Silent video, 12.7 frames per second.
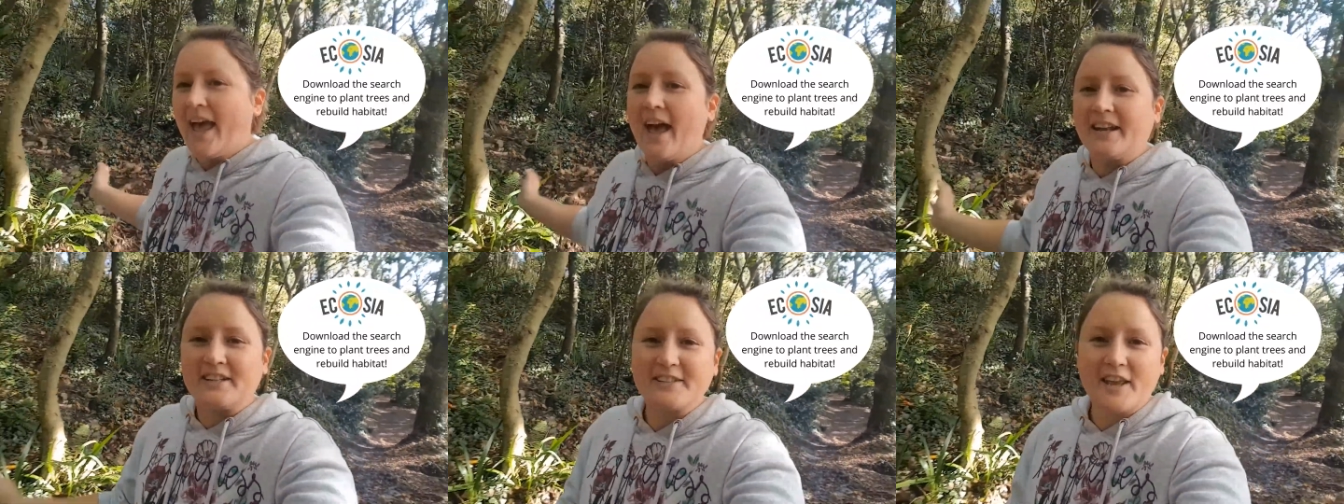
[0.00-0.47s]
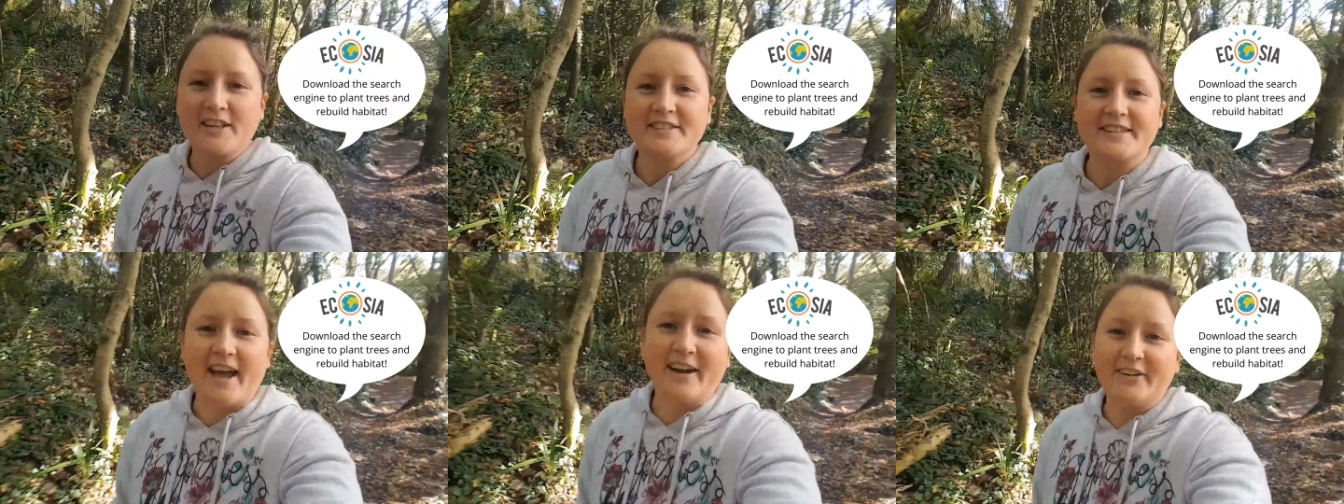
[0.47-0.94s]
And it turns
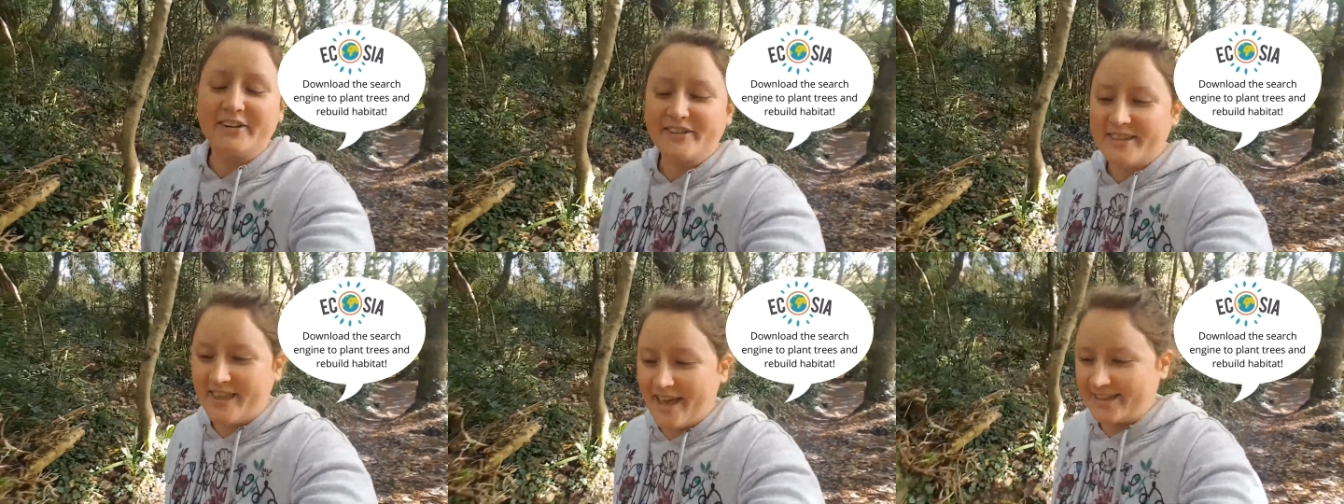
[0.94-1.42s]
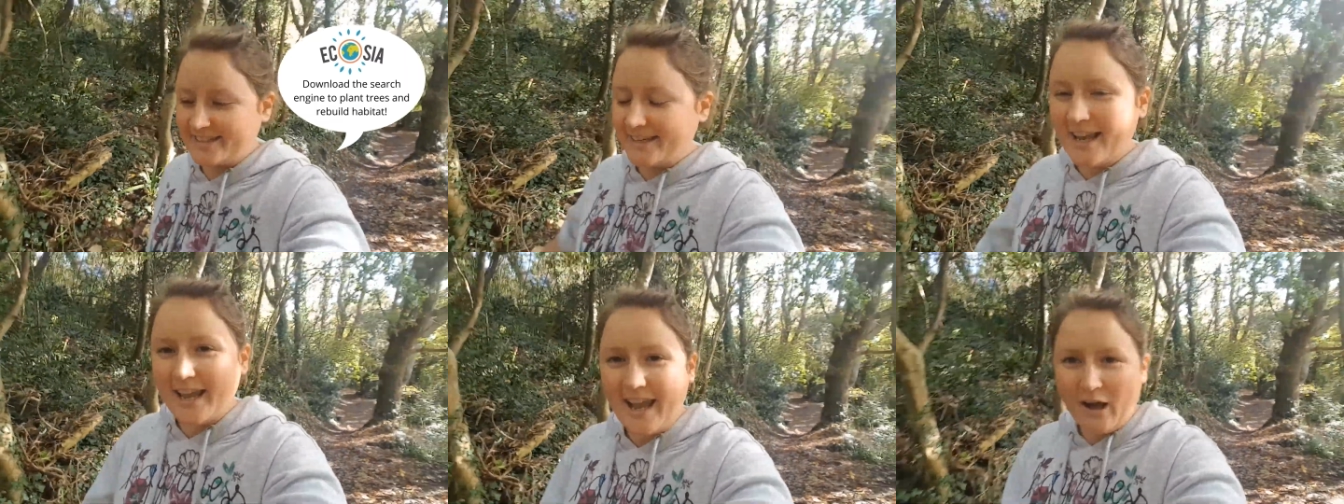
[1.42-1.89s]
out that
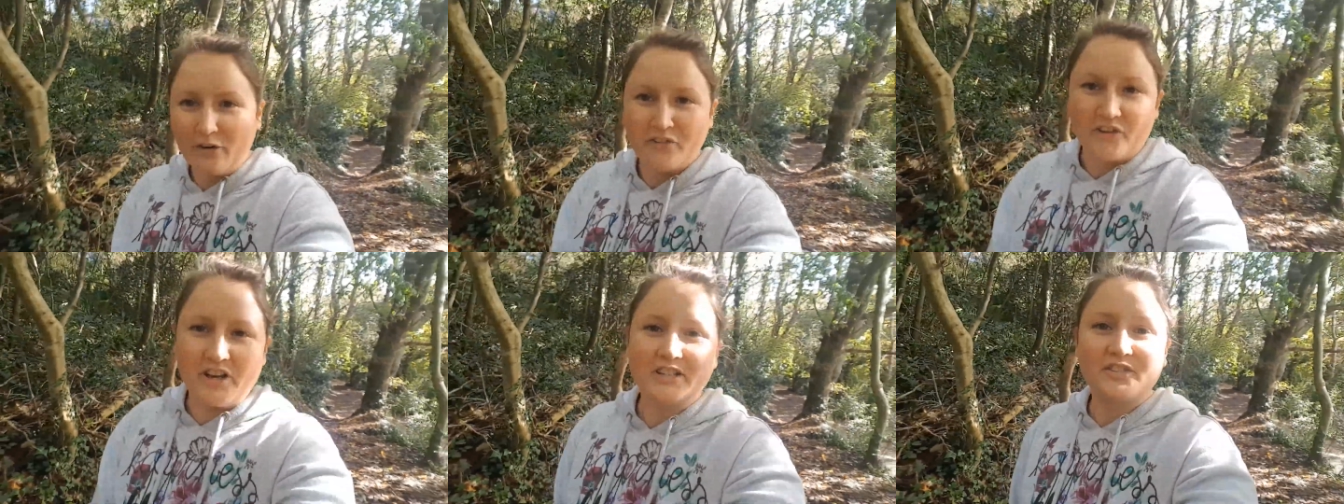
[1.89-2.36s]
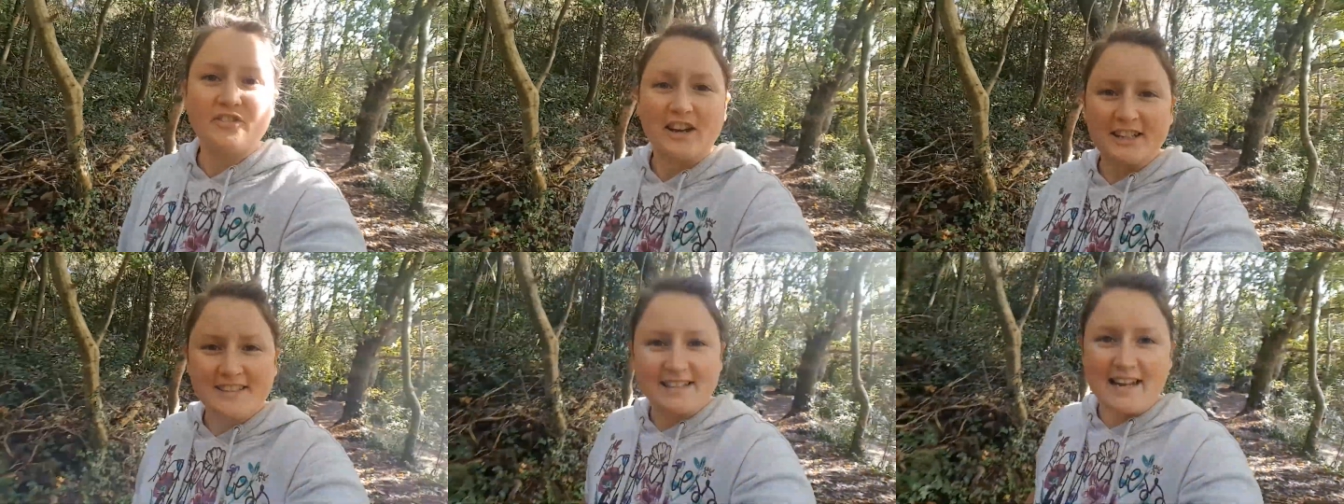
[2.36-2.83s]
King Alfred
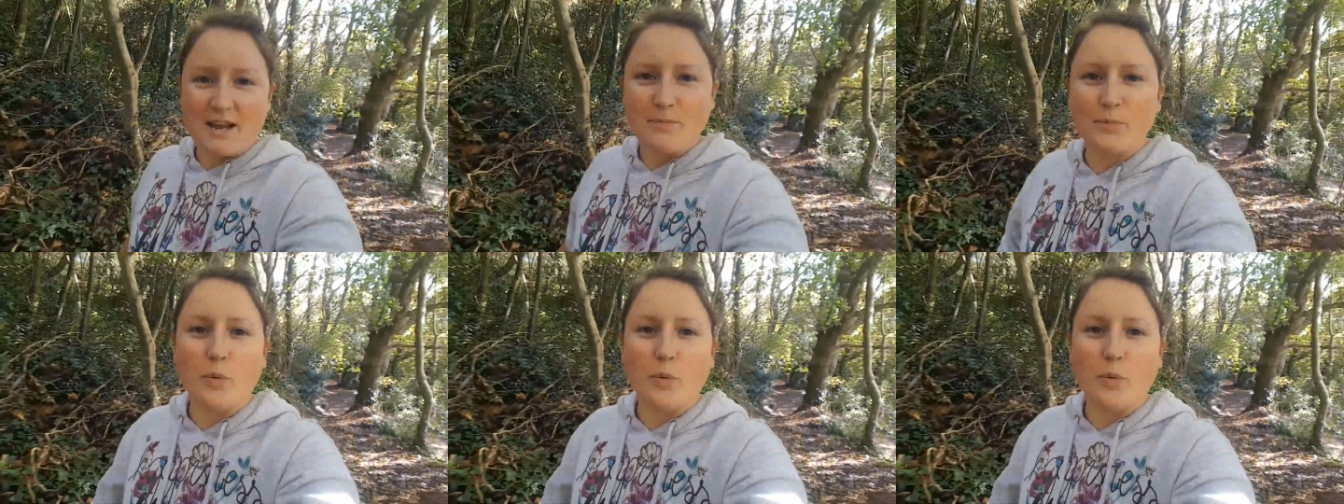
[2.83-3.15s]
fell asleep